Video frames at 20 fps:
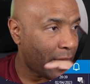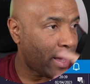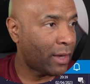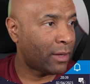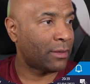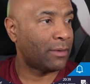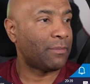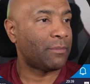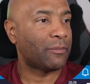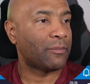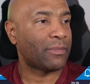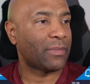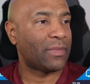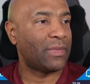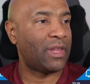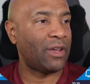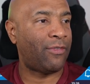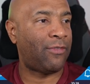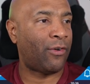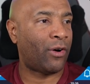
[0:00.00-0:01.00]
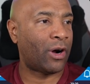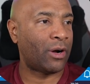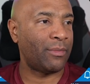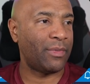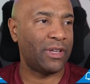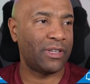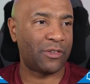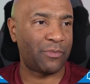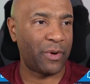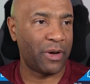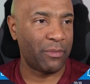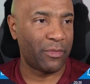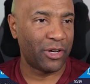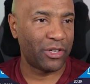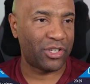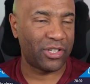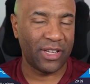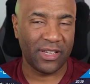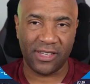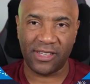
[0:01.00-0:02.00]
and the form is pretty
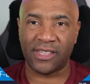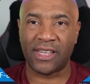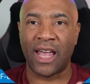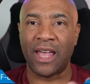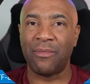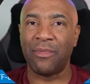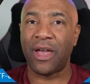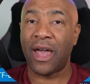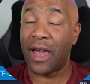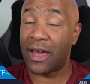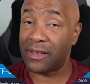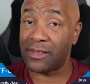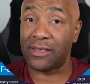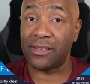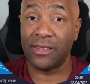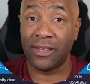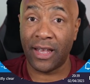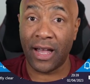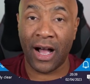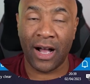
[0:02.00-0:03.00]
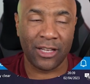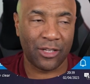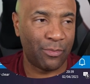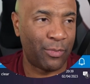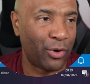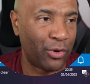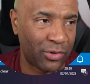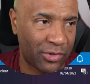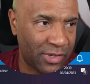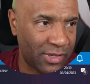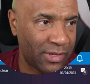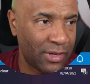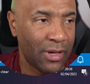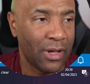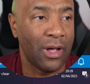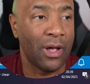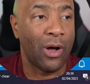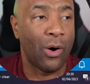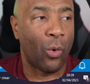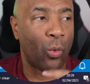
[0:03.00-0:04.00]
much the same as the add posts
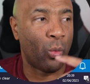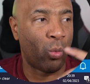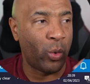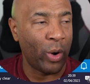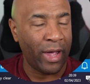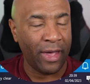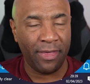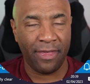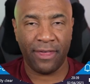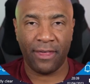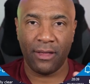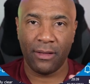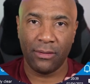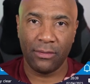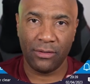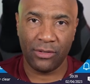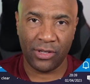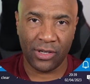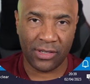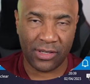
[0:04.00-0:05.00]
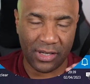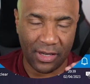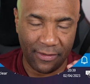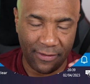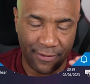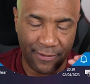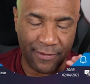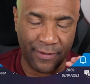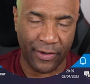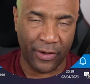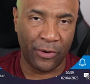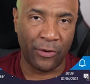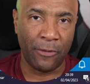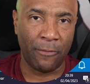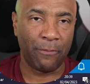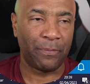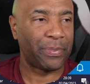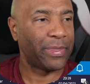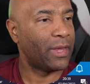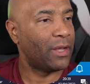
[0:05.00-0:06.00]
with just a
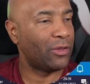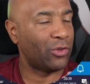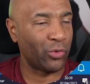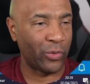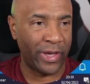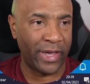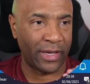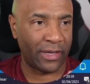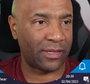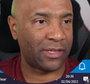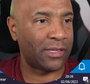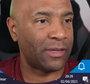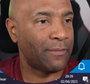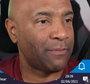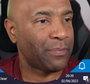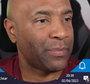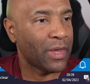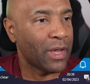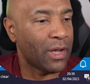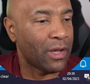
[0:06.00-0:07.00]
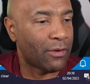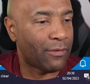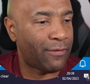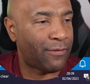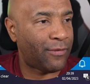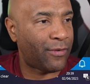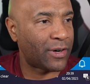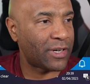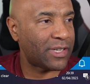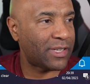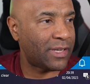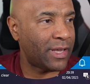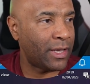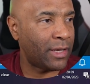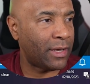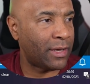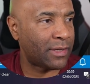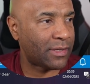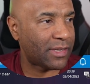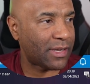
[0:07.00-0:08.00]
few tweaks. First
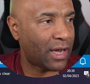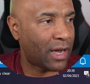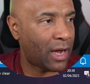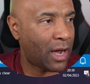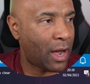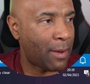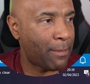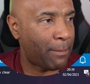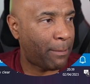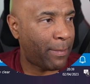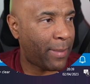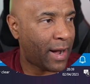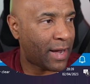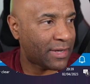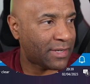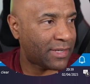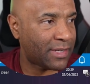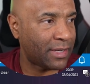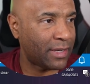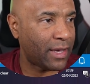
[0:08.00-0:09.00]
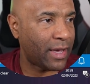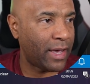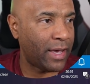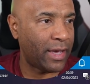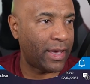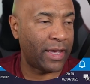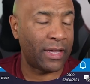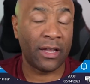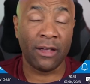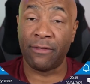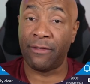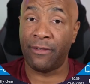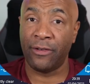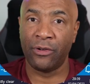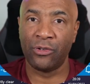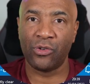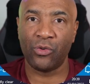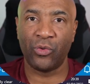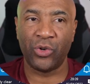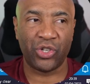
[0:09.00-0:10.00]
thing is I'm passing a hidden
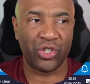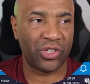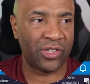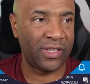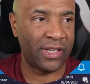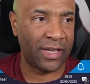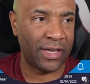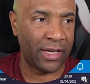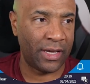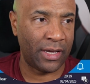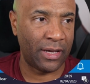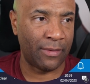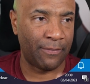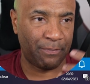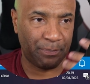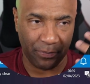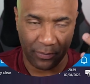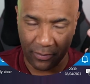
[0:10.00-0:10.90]
field, which is the